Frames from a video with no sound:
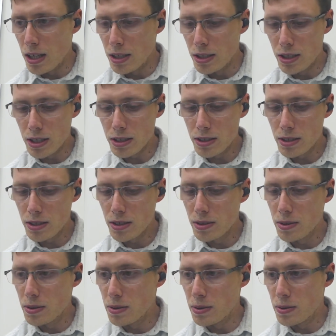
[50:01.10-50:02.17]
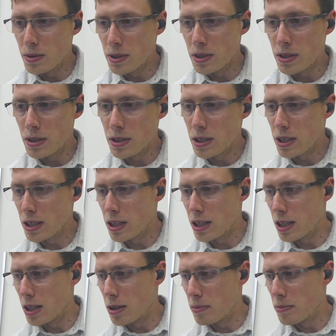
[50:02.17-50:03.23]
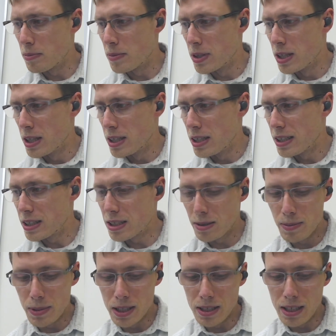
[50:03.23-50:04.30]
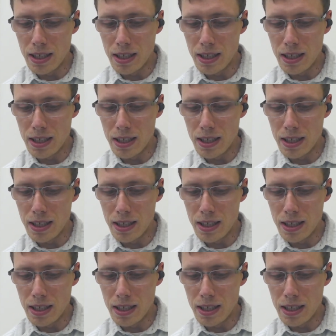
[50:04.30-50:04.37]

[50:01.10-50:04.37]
just to get them into